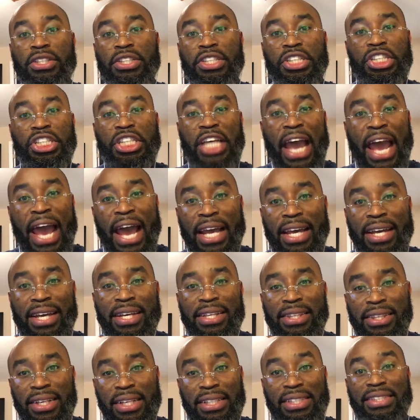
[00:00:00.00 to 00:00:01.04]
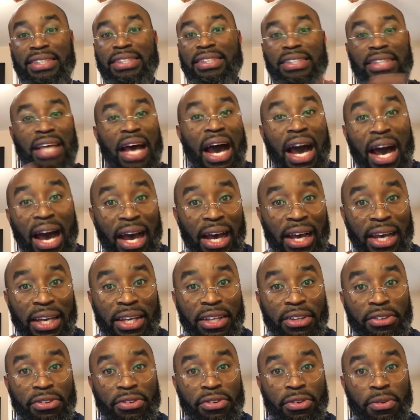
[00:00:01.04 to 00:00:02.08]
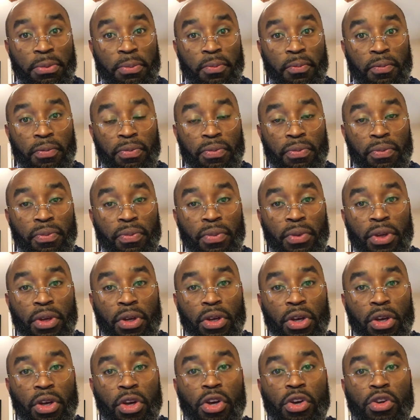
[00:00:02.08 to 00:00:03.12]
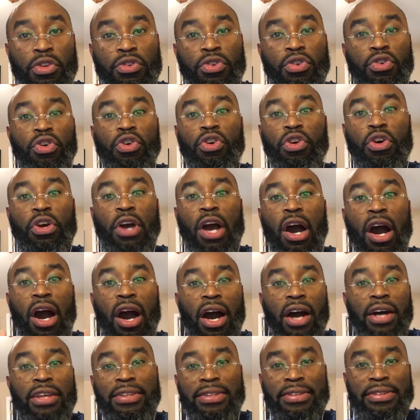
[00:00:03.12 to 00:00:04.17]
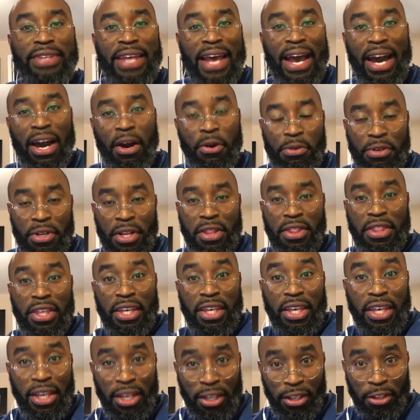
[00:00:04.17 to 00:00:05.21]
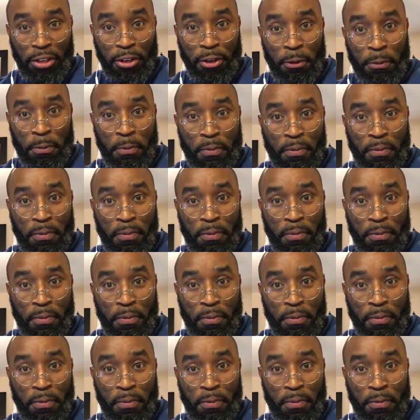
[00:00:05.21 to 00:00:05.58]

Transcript: Jack decides to hunt down the killer.